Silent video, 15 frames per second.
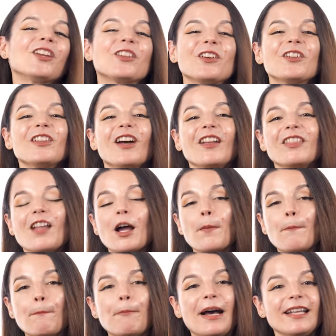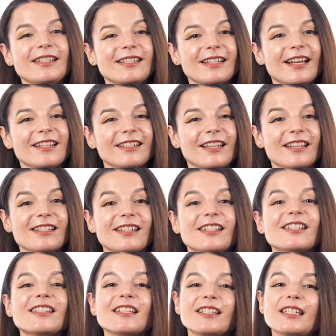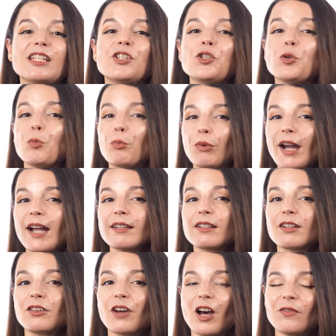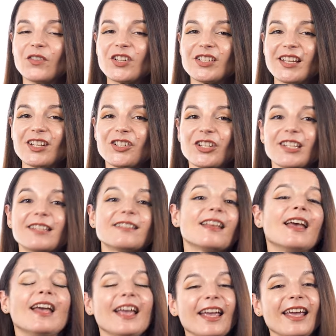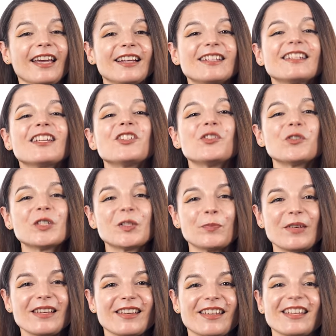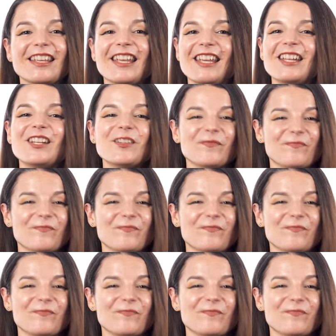You'll unlock bite-sized lessons that teach you practical conversations and get you speaking in